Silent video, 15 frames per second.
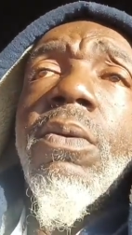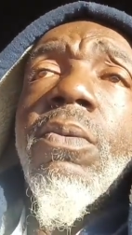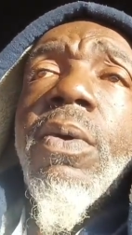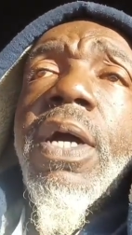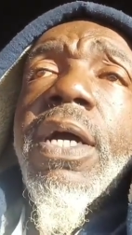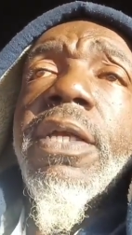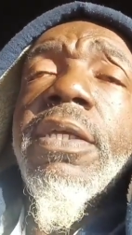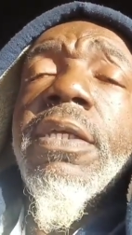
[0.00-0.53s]

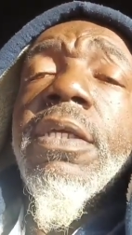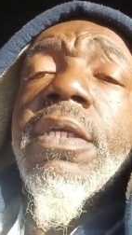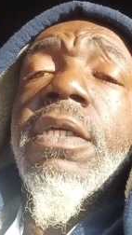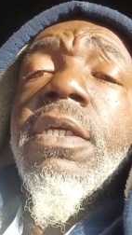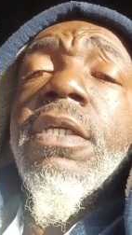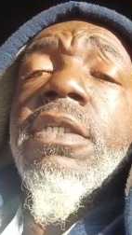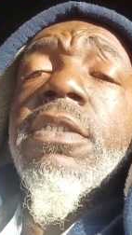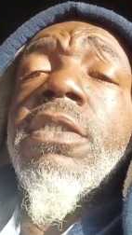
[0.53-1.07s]
Right?
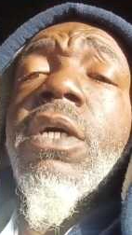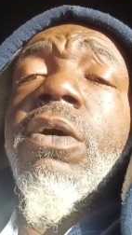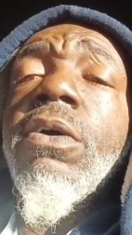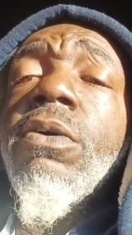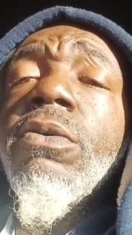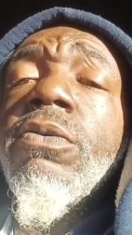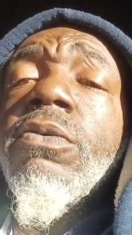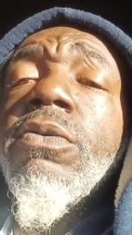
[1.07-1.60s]

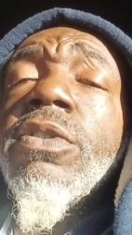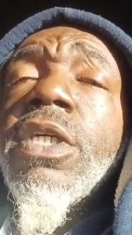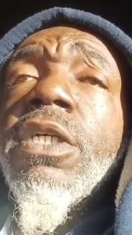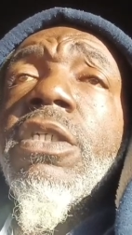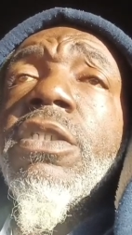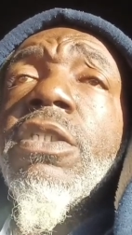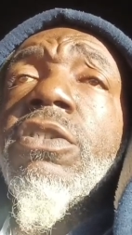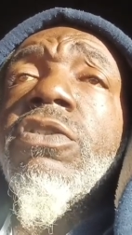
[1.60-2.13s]
So
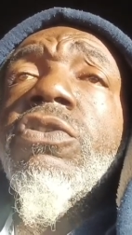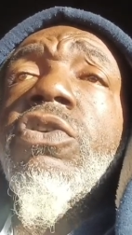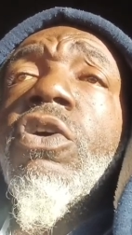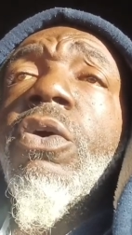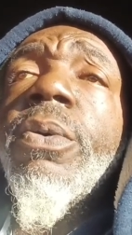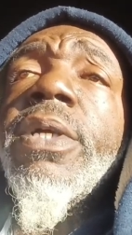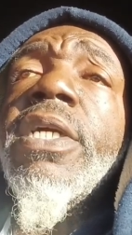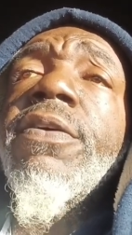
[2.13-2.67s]
the
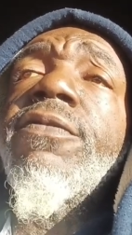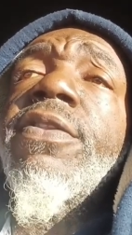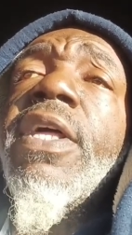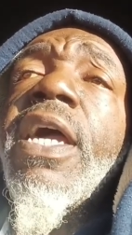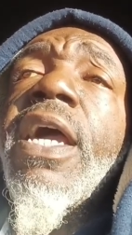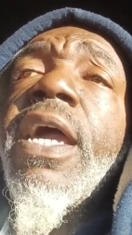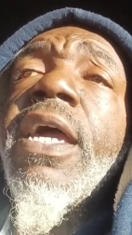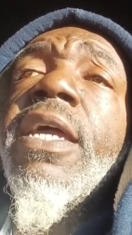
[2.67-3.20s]
story of
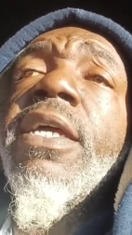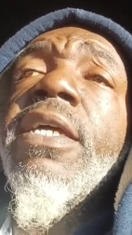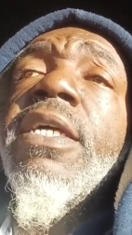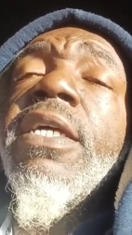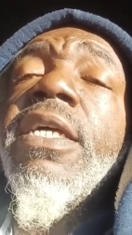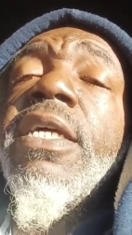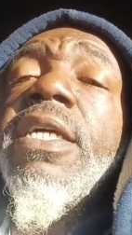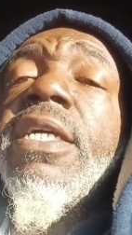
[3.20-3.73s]
that
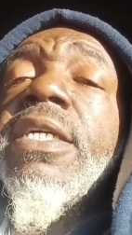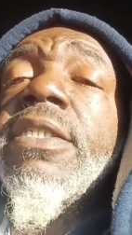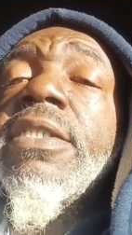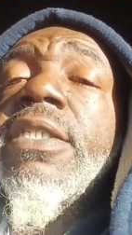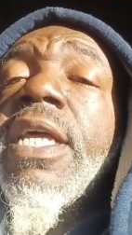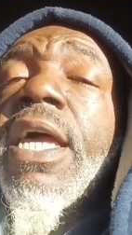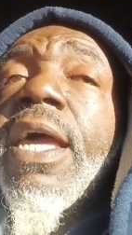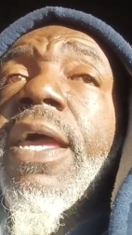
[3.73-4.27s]

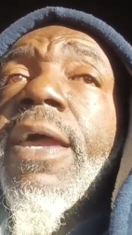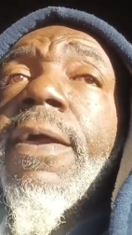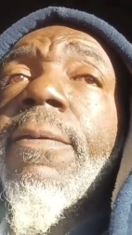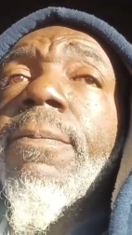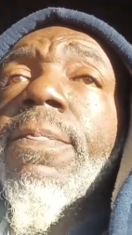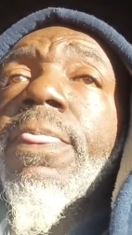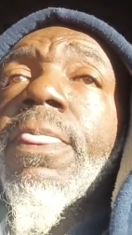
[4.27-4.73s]
is that,